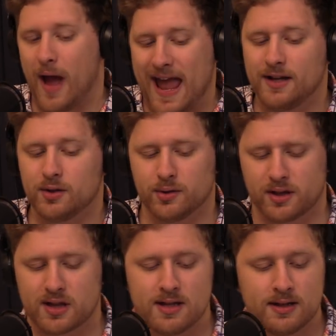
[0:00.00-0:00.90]

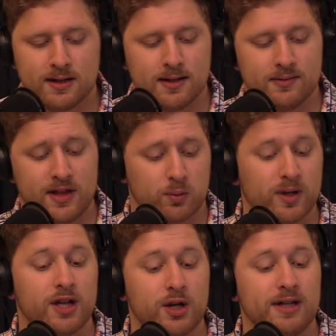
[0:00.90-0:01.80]
handles this
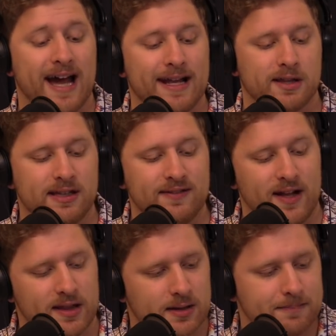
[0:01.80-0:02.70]
really good Titans
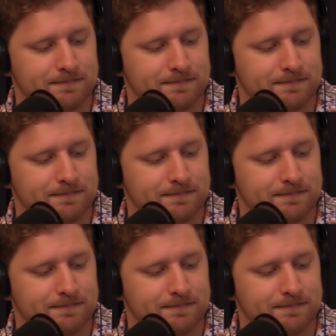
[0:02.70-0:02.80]
defense.